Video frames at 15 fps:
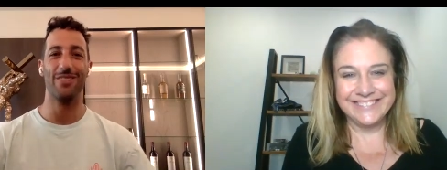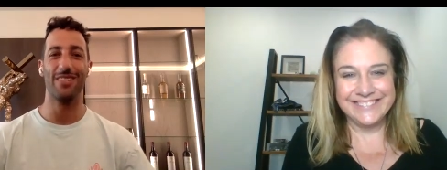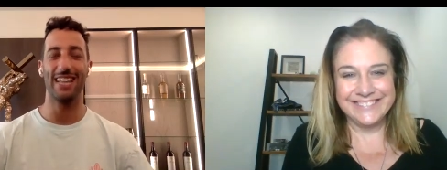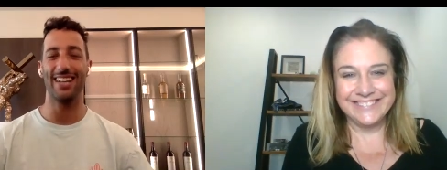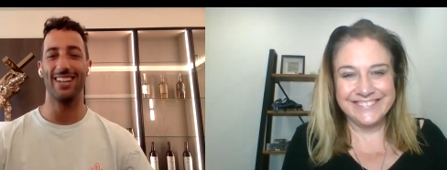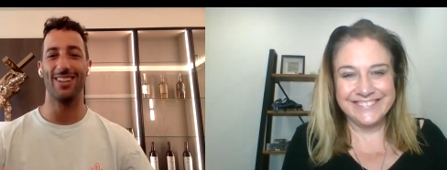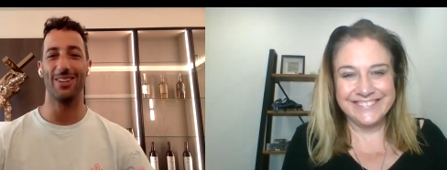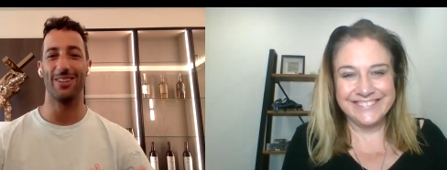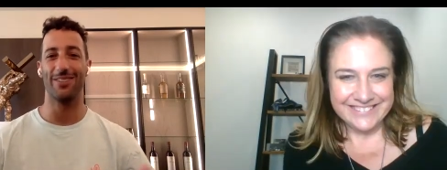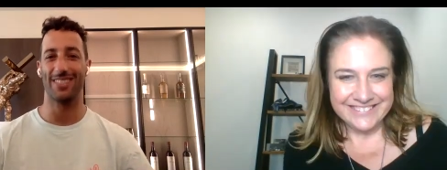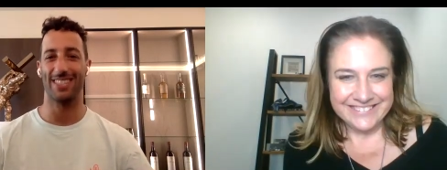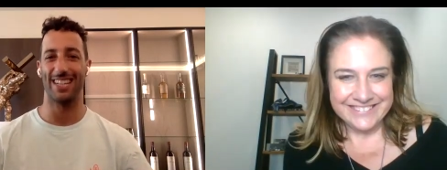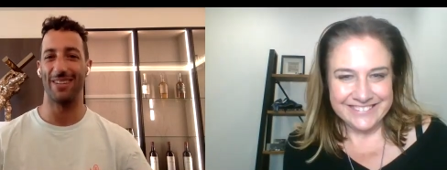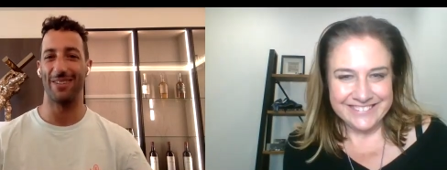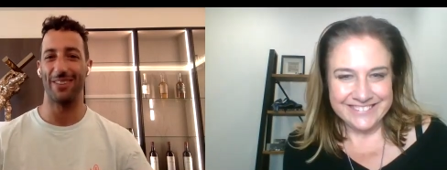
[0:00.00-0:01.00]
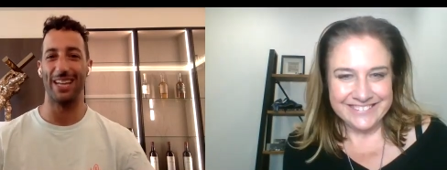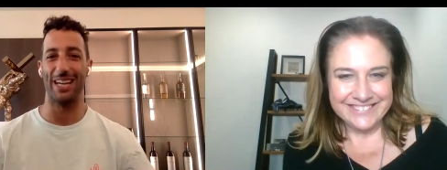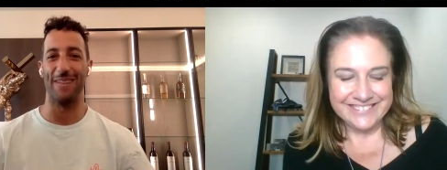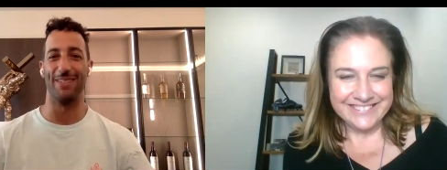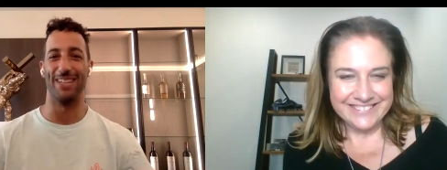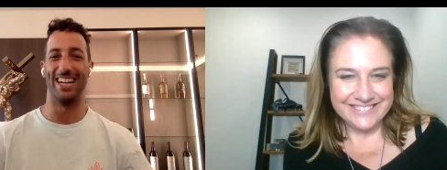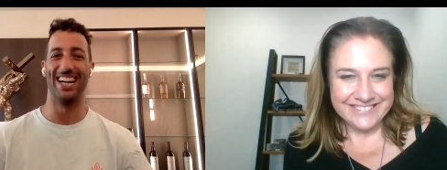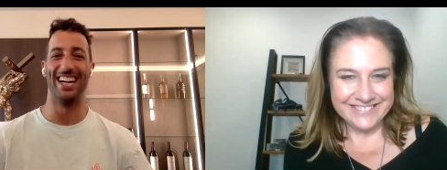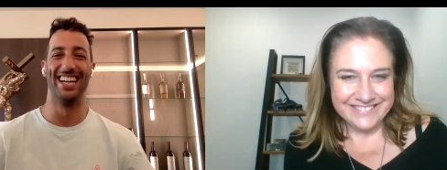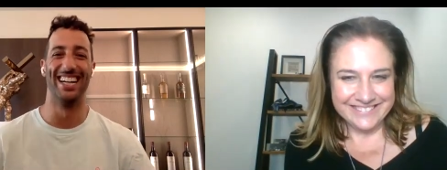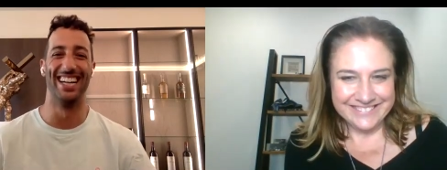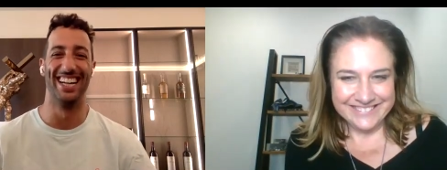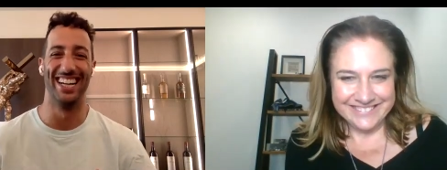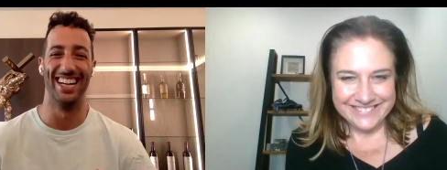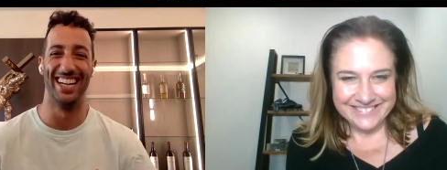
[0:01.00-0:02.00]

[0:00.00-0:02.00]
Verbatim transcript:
Speaker 1: you said a lot of stuff there, but I,